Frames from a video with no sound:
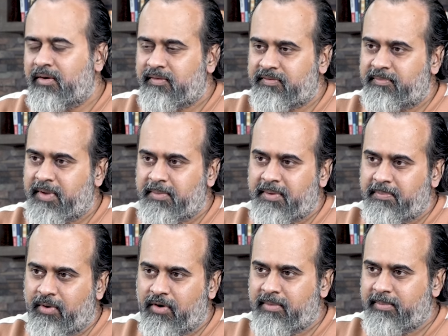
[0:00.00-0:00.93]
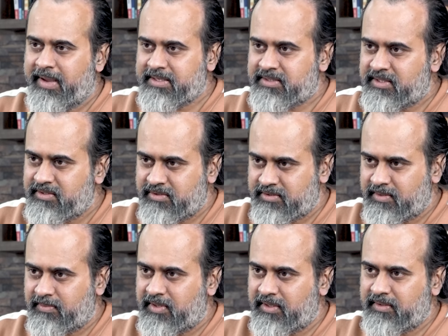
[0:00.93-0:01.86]
of maybe porn magazines or
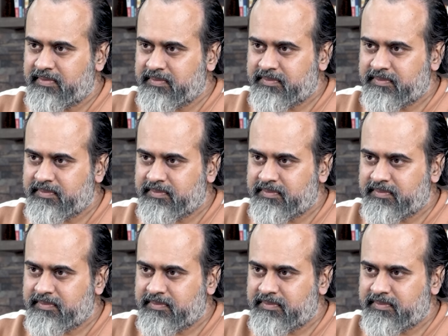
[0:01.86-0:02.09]
something.